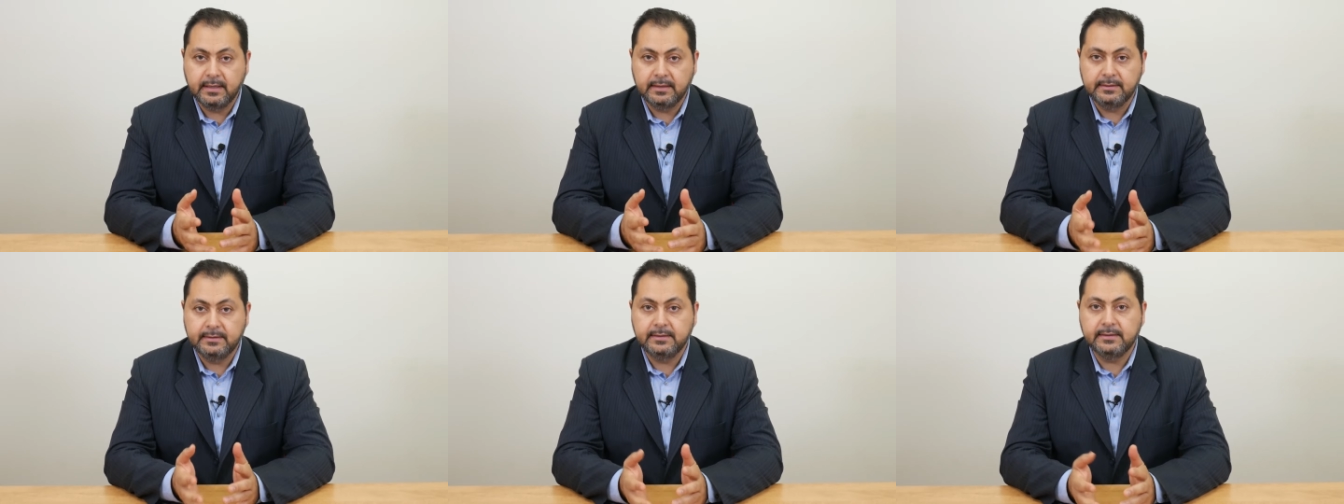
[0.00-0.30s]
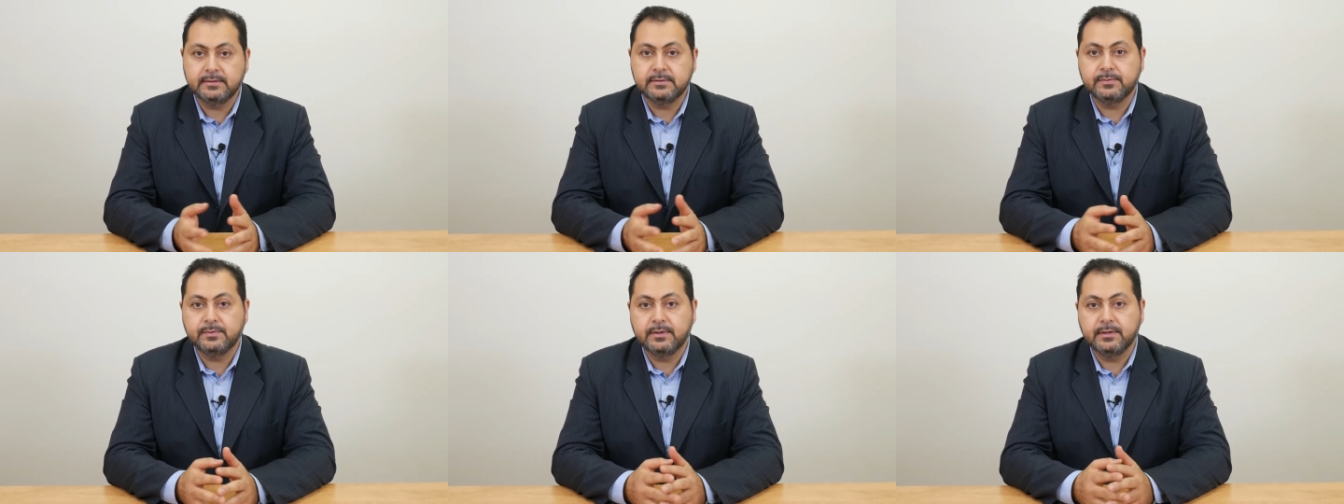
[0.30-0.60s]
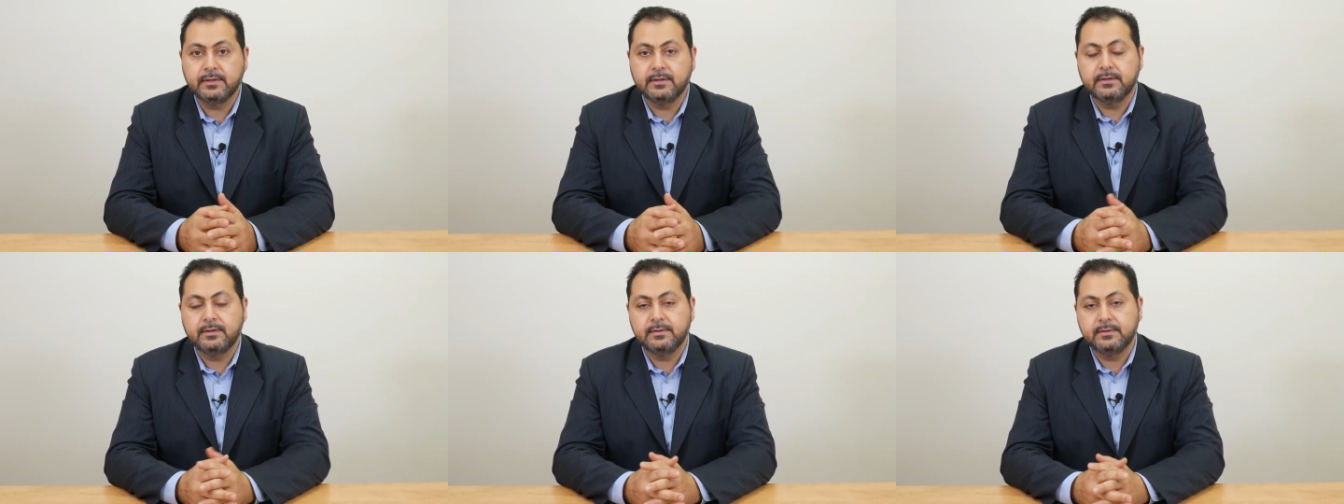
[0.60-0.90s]
deals
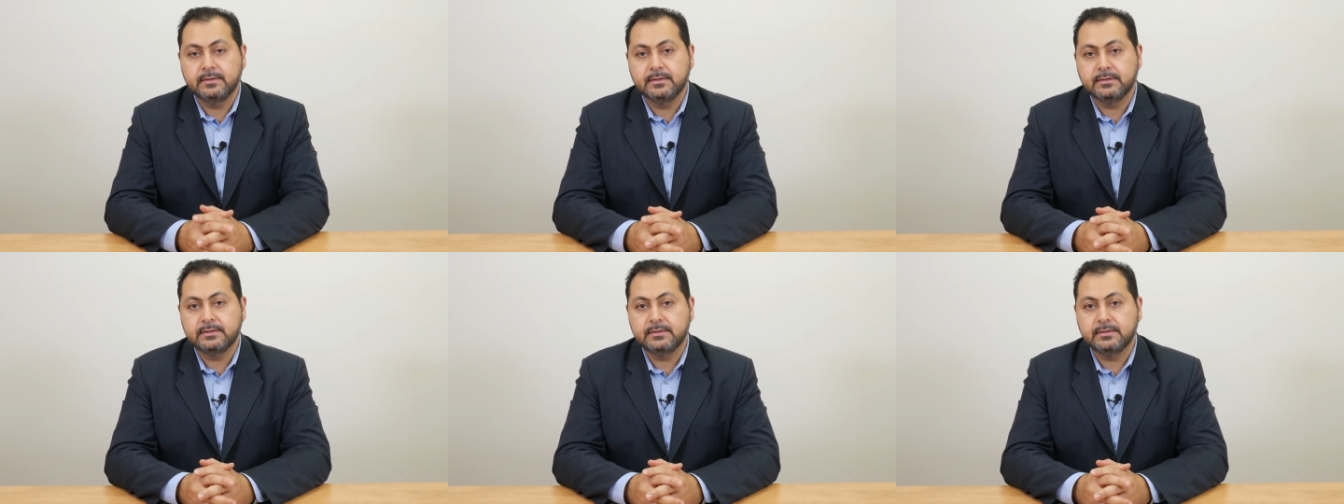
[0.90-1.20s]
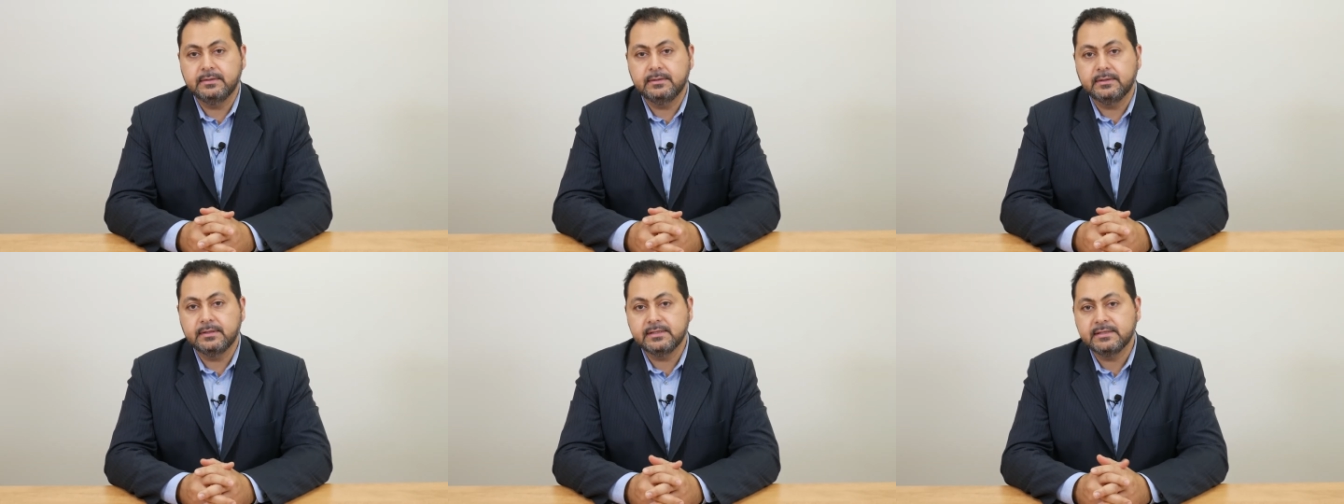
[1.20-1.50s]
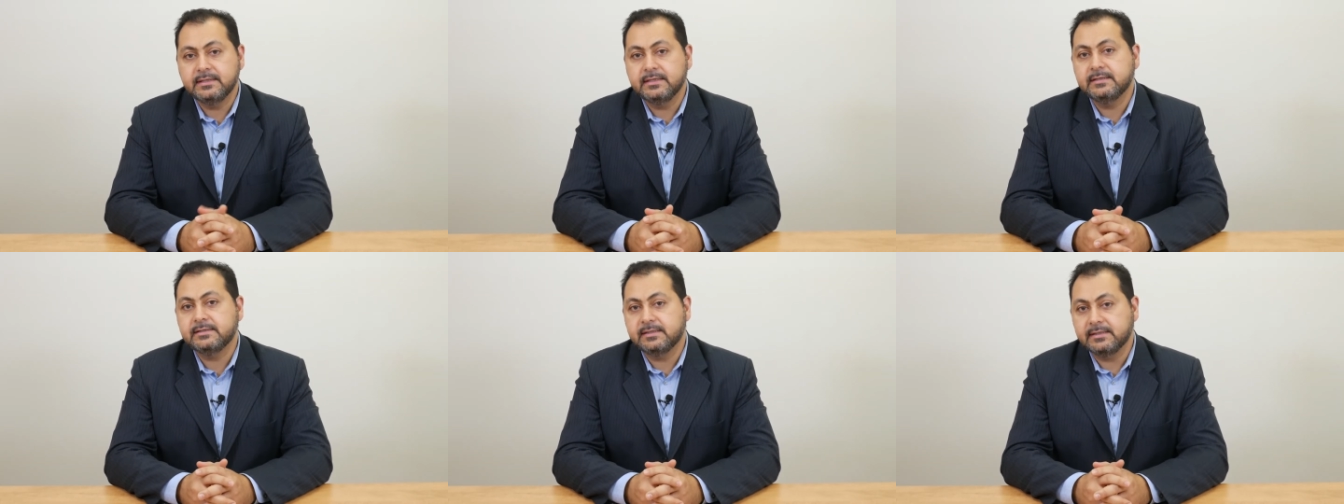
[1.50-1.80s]
with the
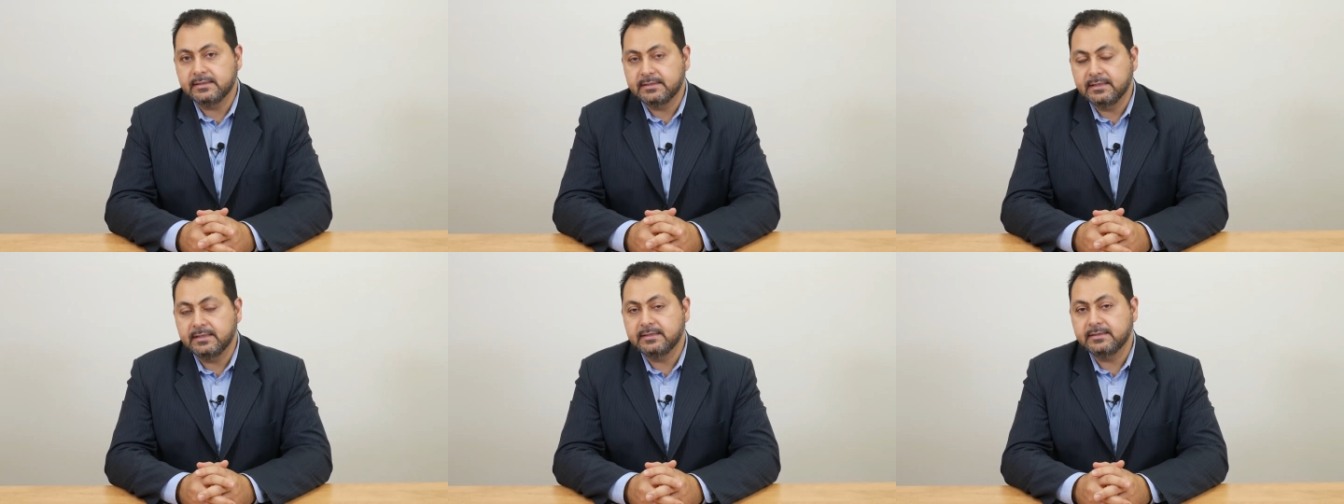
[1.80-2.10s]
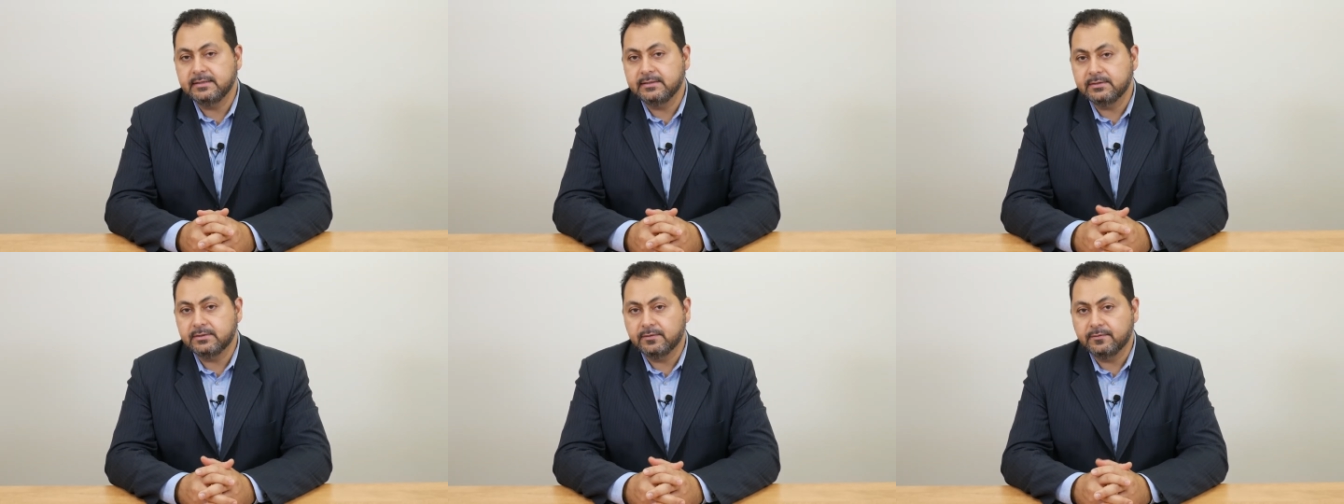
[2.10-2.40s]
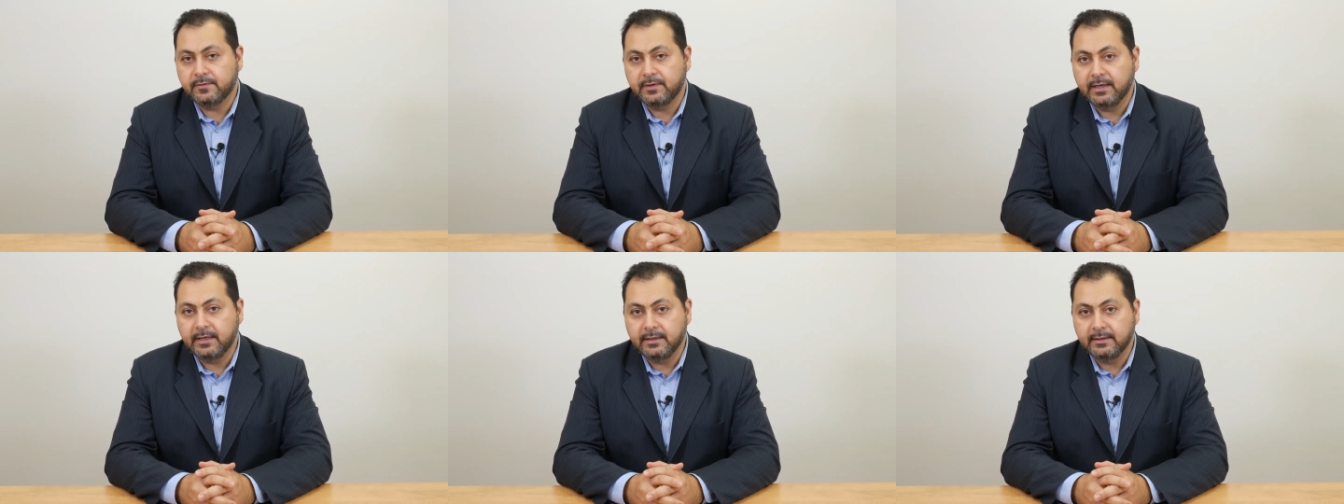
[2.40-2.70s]
residents and citizens
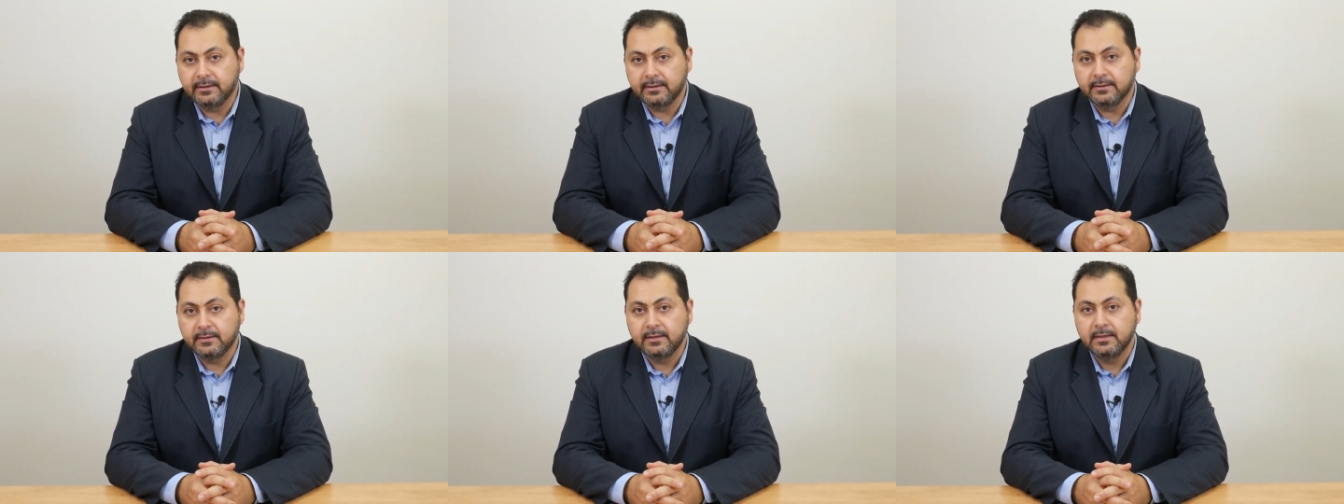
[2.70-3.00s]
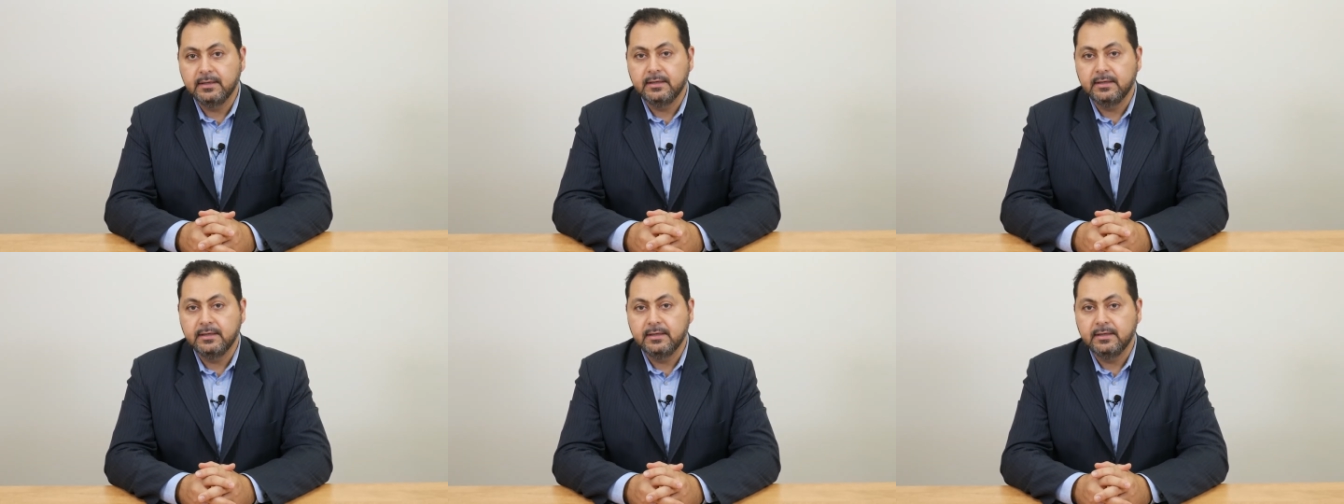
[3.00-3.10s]
of Canada,